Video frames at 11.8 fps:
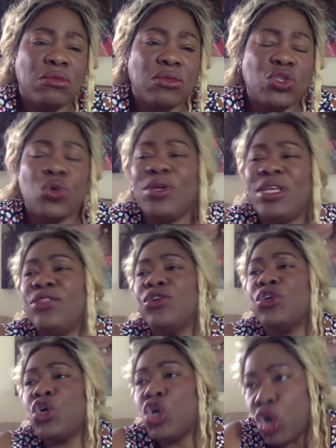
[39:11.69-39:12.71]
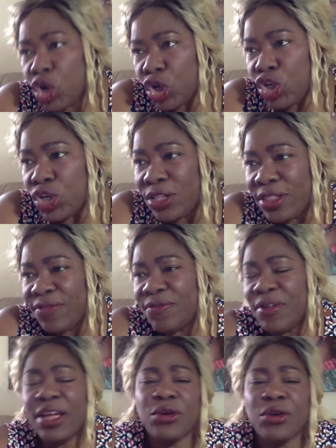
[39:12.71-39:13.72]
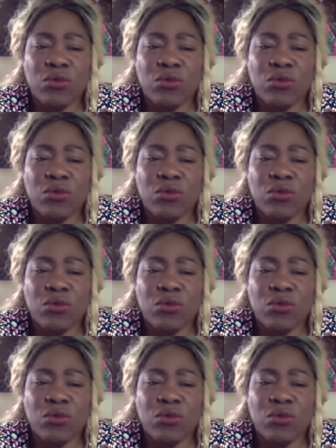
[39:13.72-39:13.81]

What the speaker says: So either cooked on the fire,